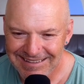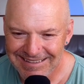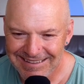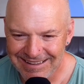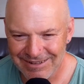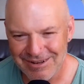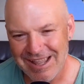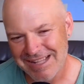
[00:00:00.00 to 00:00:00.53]

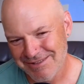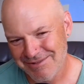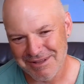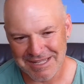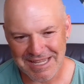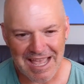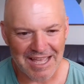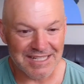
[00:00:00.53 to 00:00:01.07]
It lands well.
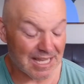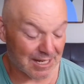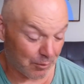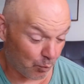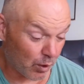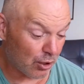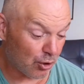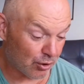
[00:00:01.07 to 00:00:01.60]
Yeah, exactly.
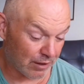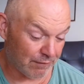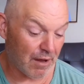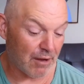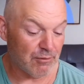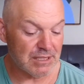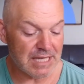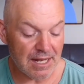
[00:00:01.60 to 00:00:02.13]
Well, look, if I
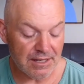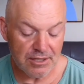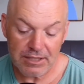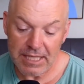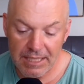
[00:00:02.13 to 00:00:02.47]
was telling you the